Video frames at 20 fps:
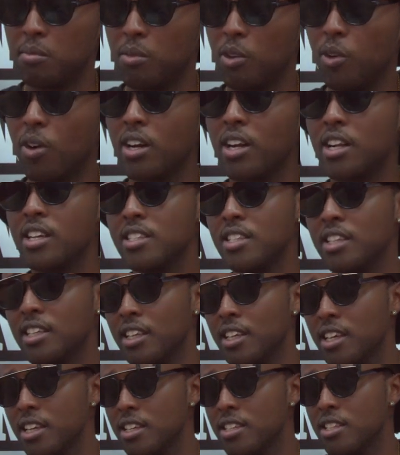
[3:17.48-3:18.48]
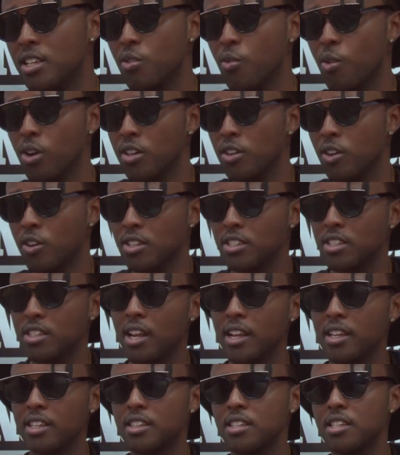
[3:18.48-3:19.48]
organizing gigs and whatnot.
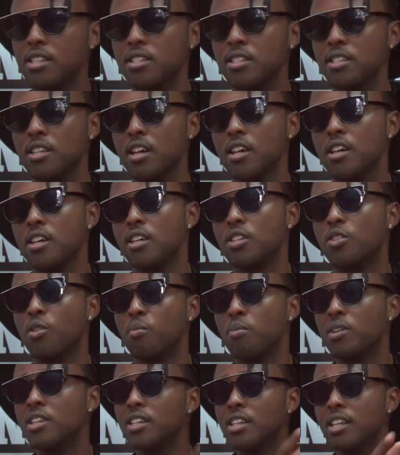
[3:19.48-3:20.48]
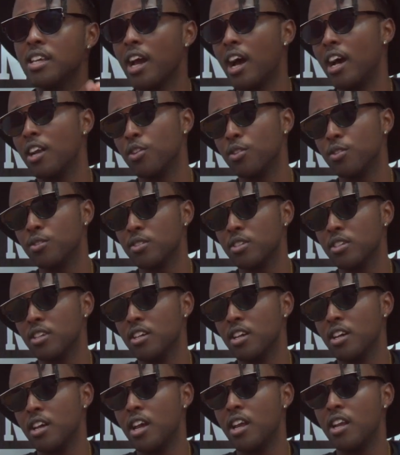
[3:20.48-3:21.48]
Like, this is completely handled,
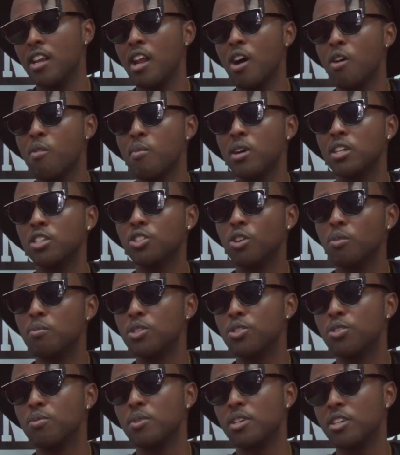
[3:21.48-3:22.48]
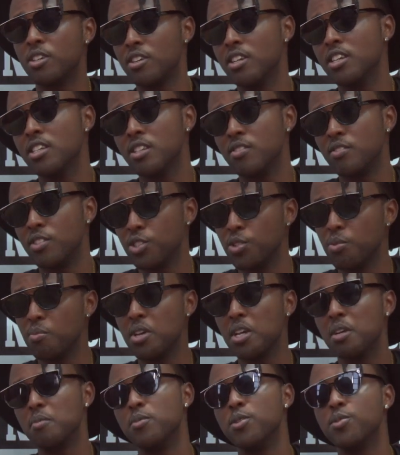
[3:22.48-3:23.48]
and now my job is to be creative and to
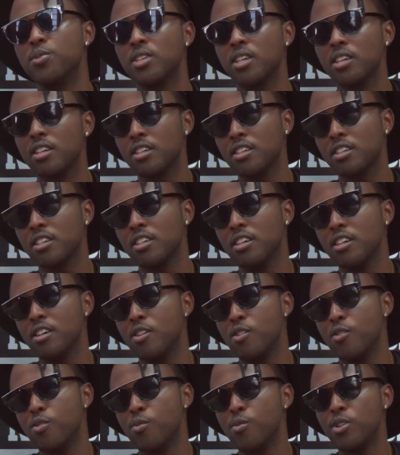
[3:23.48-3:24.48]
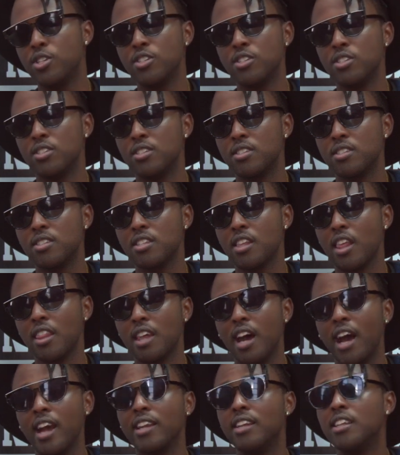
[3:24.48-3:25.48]
make music, which is
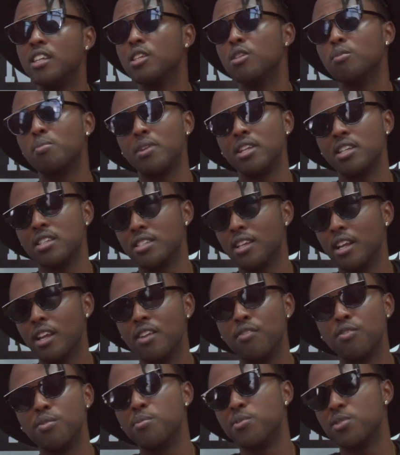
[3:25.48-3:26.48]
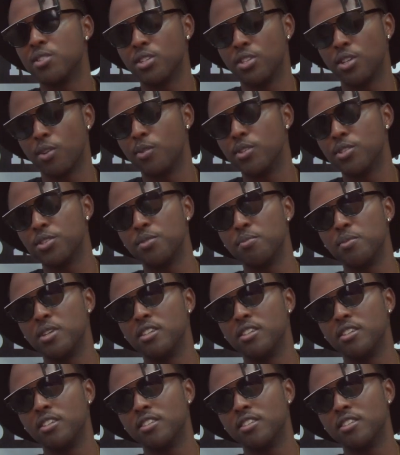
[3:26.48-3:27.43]
the ideal place that every musician wants to be.